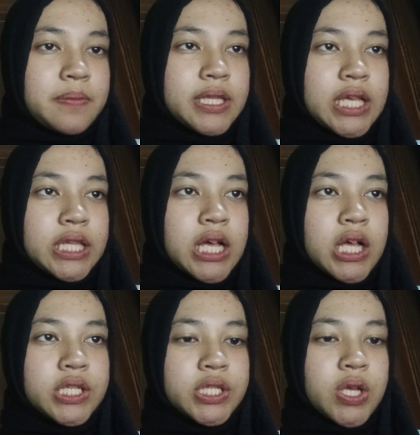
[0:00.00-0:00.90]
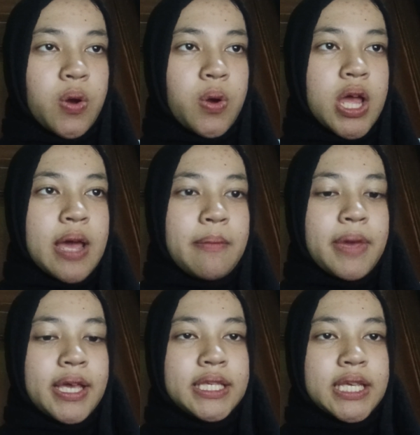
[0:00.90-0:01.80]
but it also
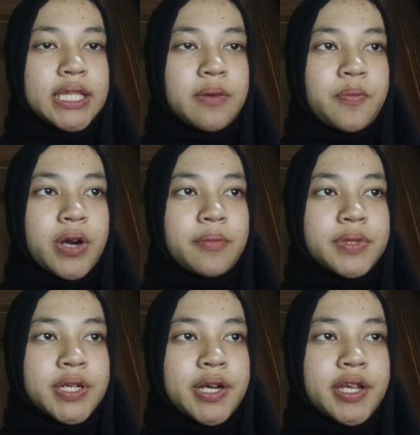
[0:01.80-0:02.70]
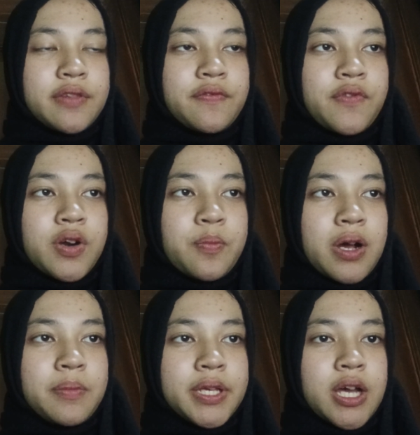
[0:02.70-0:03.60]
makes it a prime target for
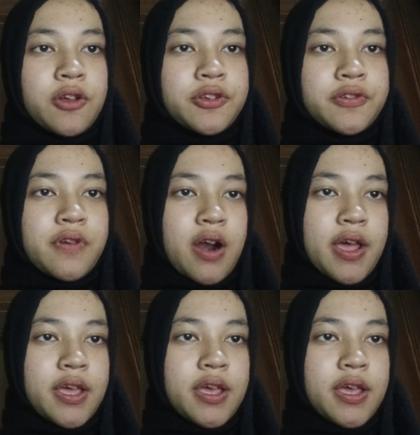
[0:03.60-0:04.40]
public outcry.